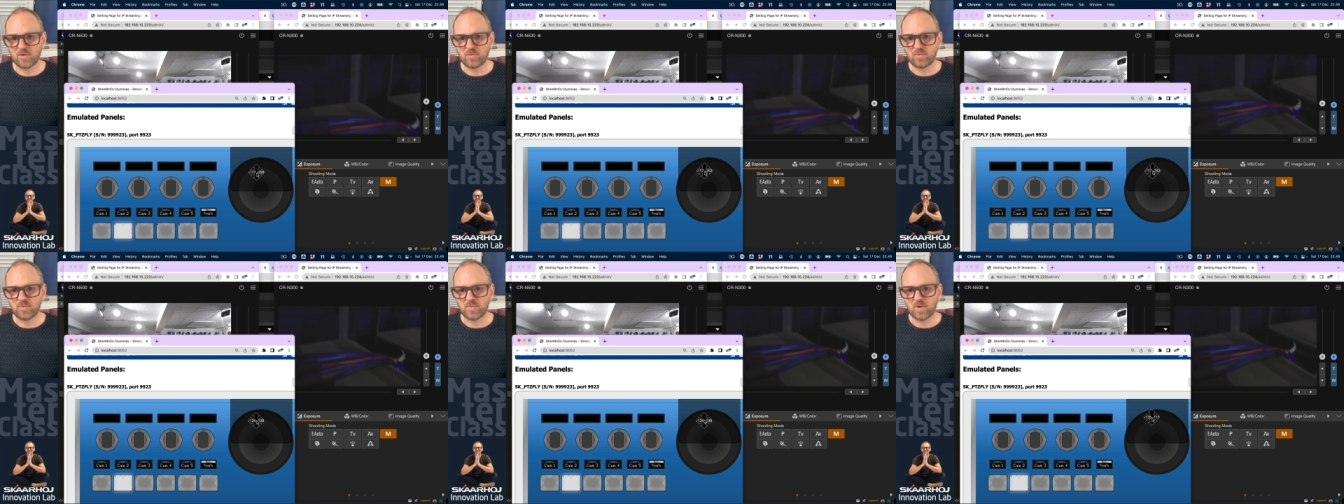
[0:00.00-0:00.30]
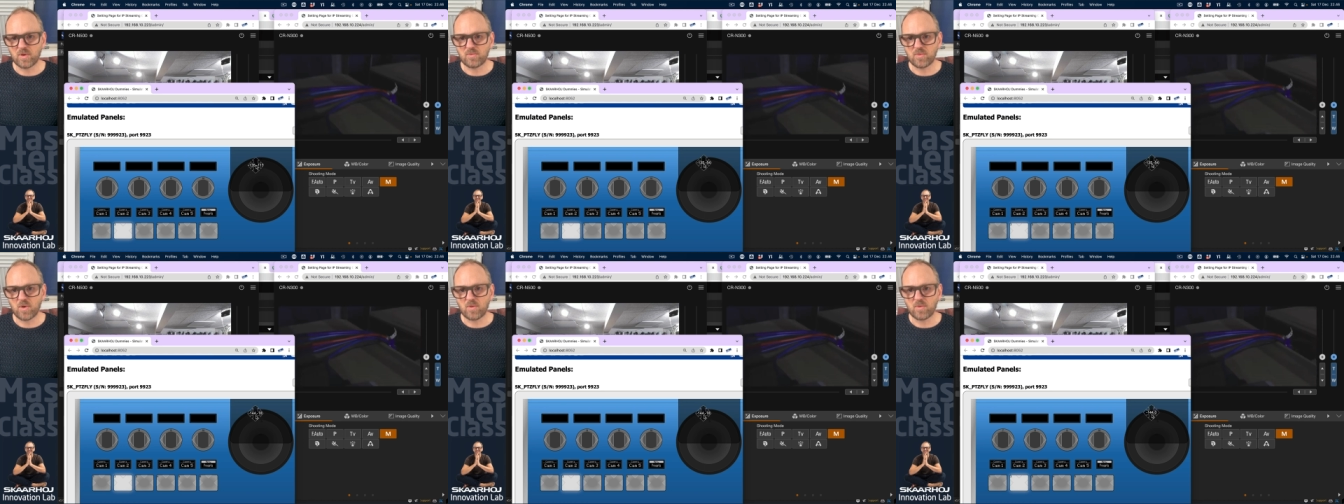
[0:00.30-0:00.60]
Oh,
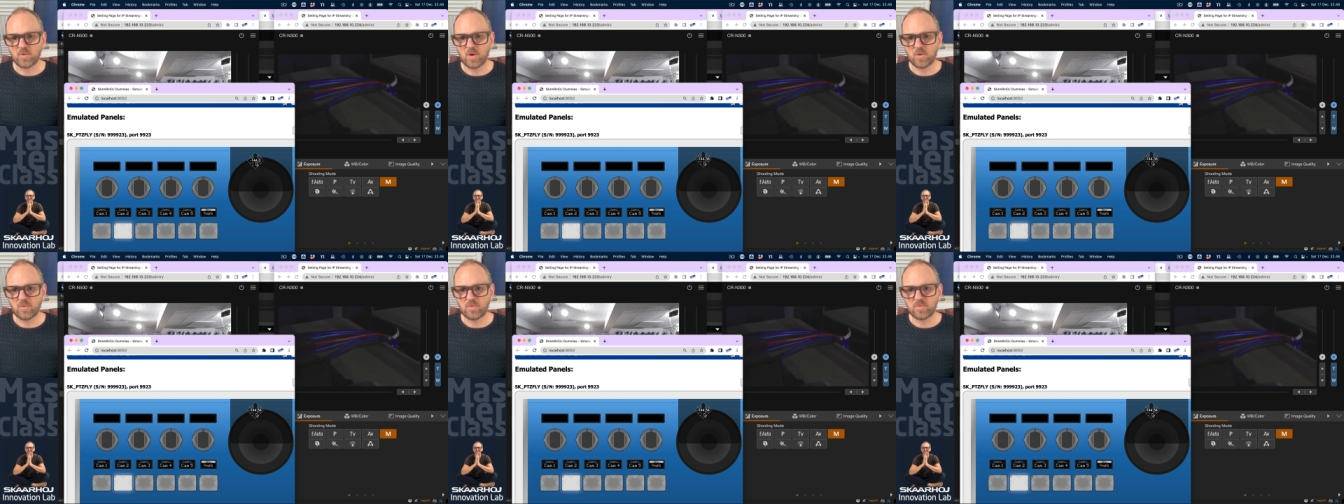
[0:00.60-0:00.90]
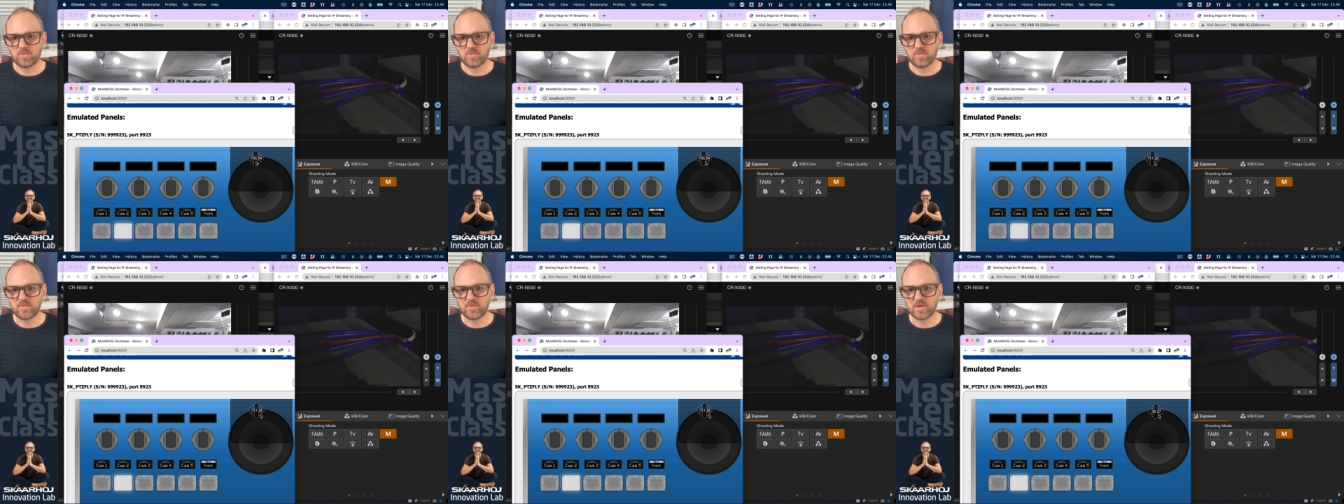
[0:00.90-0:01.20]
oh, oh, oh,
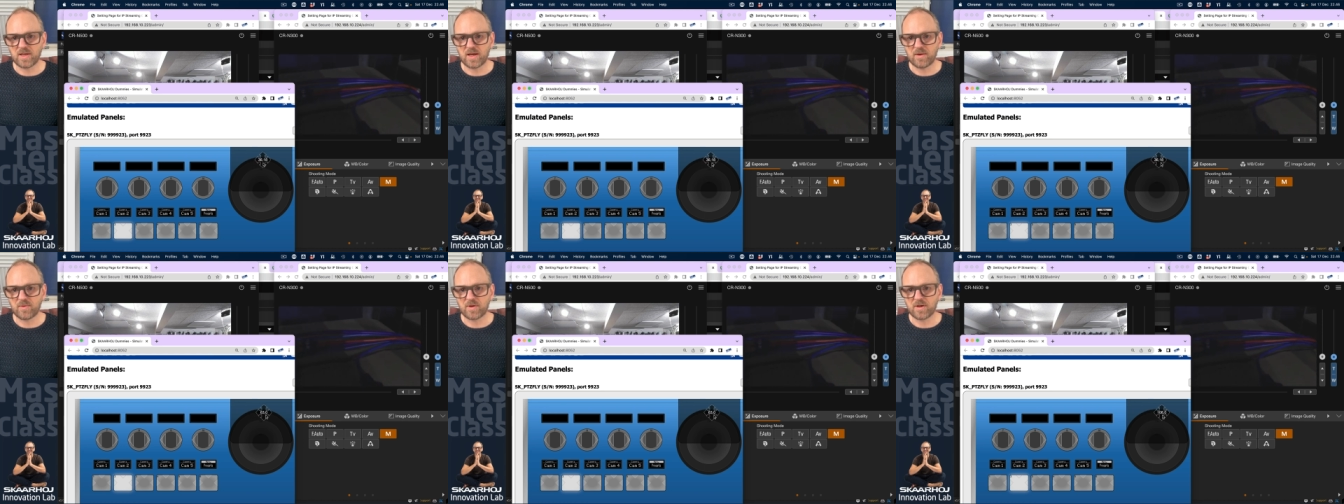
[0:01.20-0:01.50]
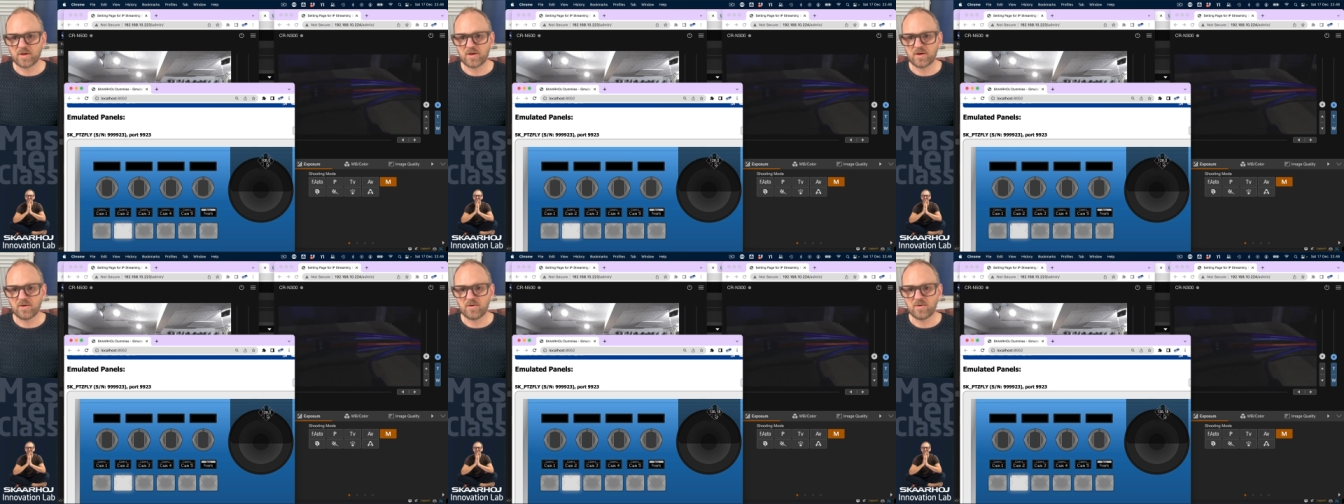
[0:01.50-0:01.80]
there we
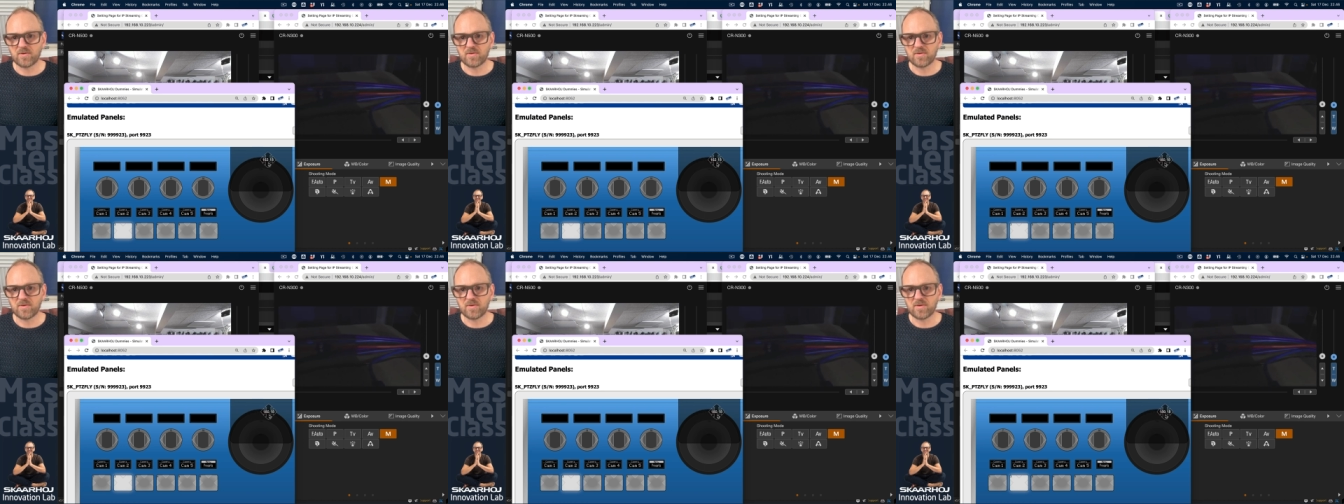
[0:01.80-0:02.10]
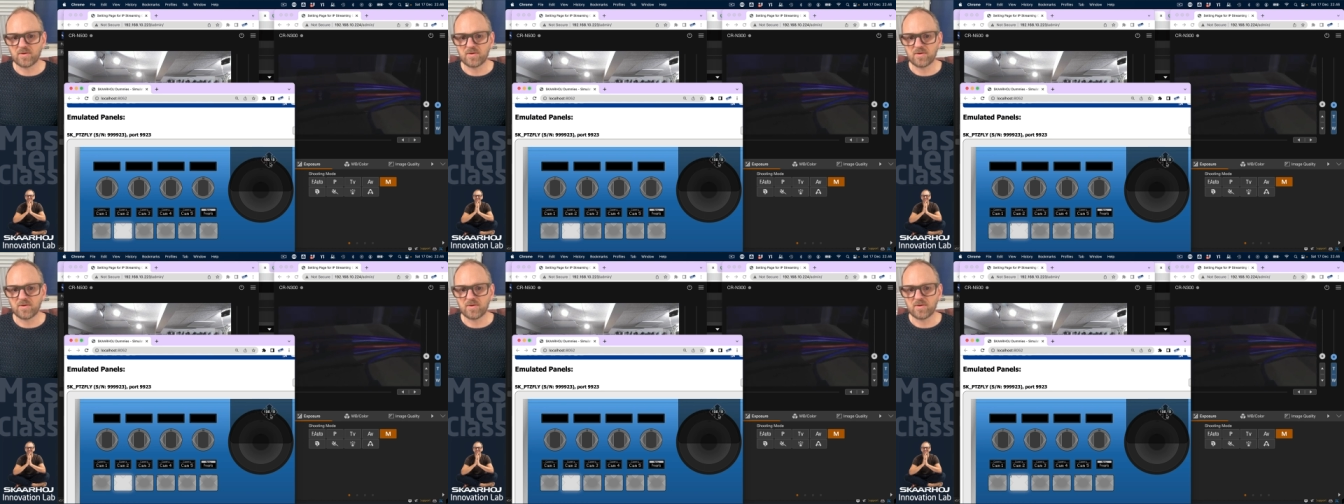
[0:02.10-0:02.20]
go.